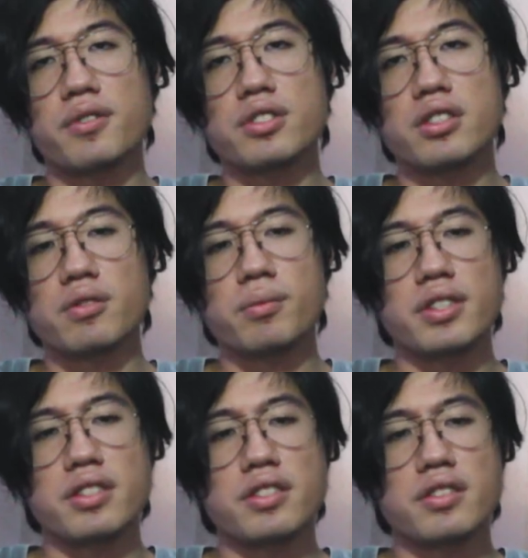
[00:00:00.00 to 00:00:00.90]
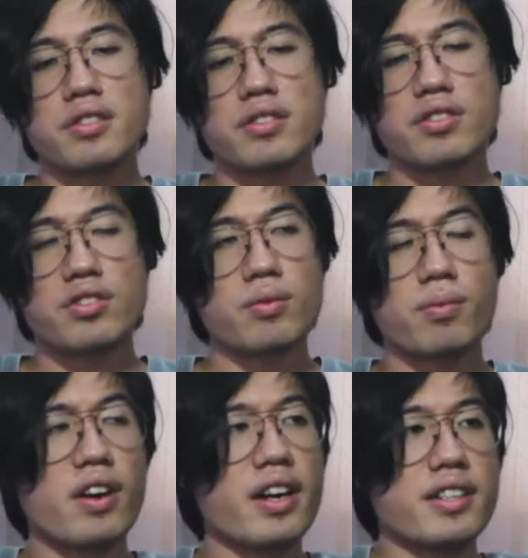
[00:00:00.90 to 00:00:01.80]
future will be so
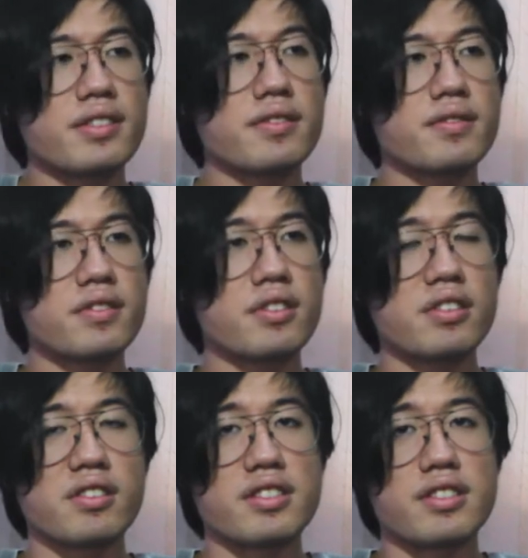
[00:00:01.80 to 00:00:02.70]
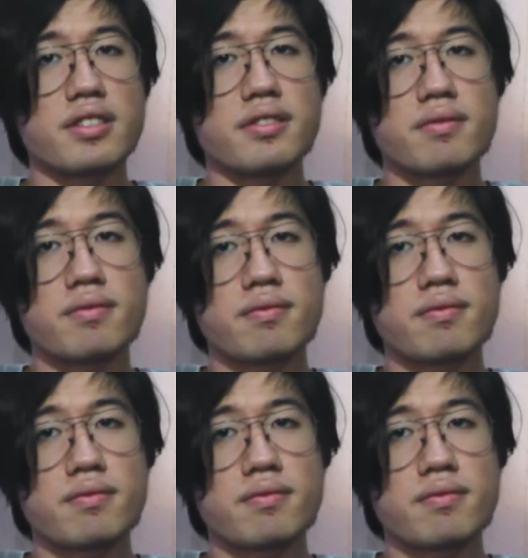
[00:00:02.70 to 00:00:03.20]
bright, honestly.